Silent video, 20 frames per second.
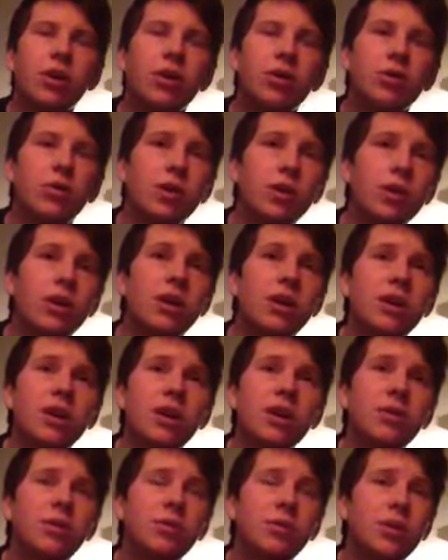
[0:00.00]

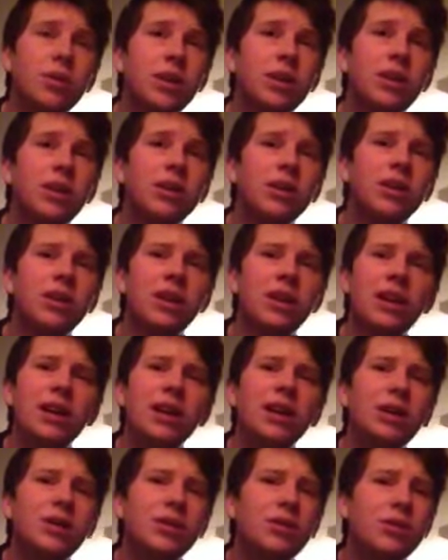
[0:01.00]
what will
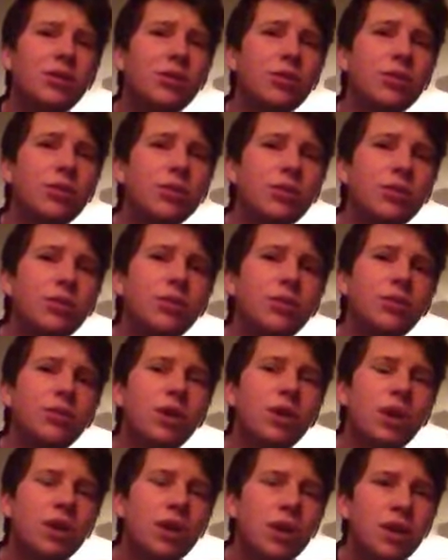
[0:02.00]
I
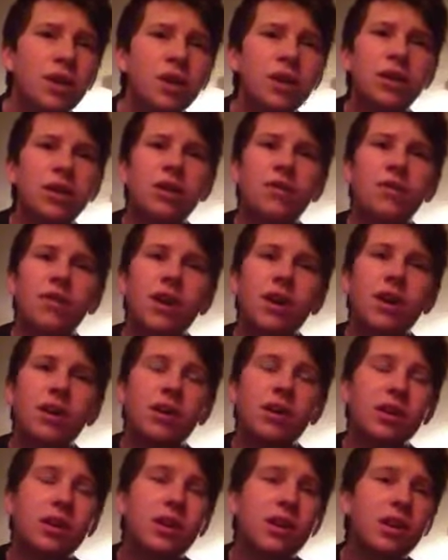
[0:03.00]
do if I
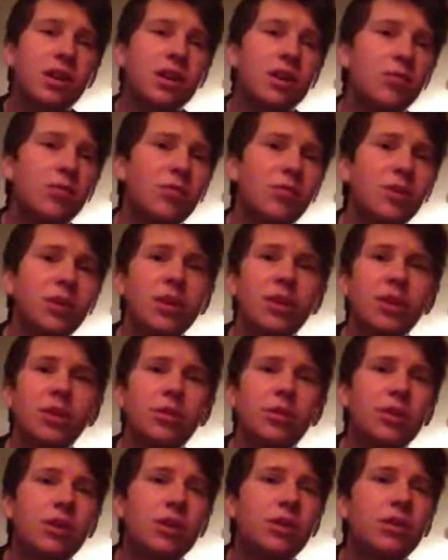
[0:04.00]
can't be
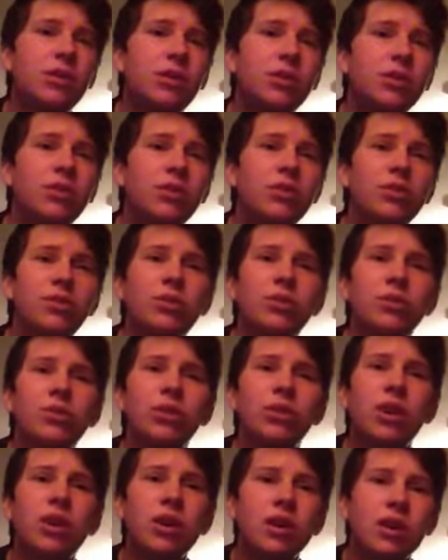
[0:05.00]
with
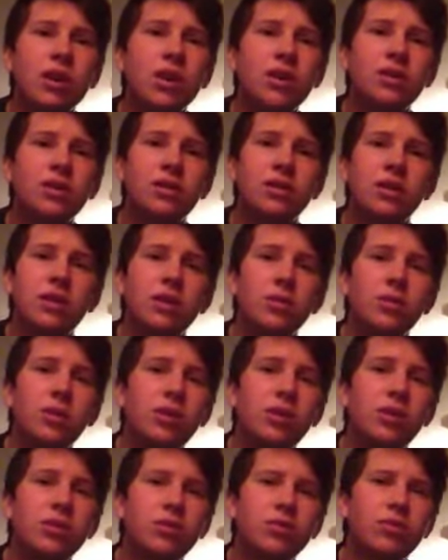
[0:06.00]
you? Tell
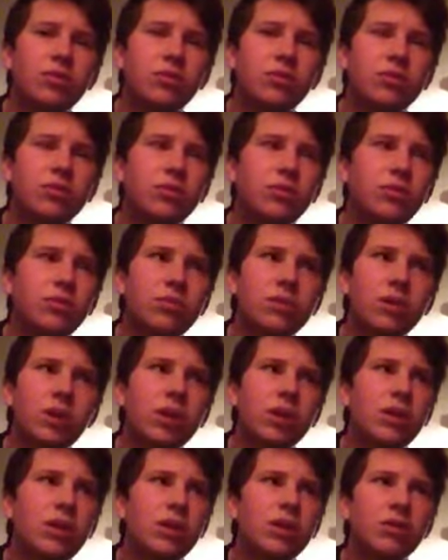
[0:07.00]
me,
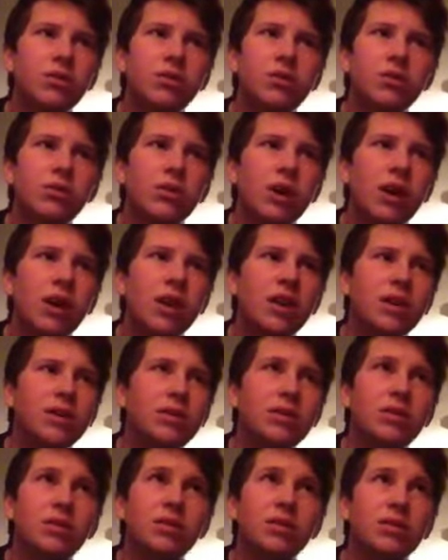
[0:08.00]
where do I
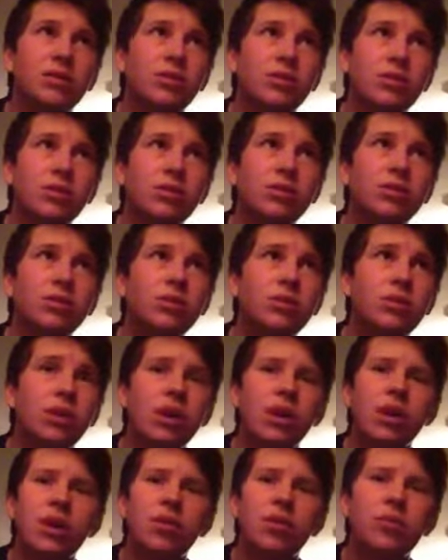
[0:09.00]
turn to,
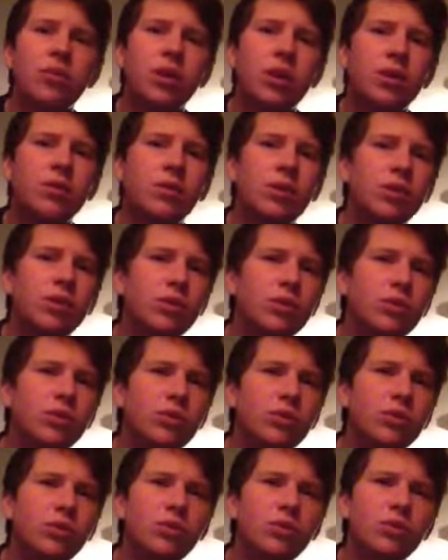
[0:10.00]
baby,
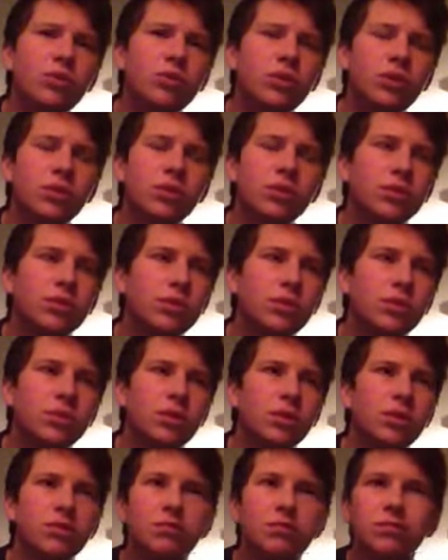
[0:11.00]
who,
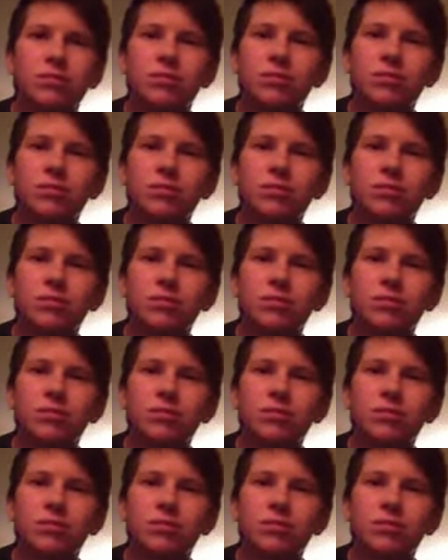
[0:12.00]
something,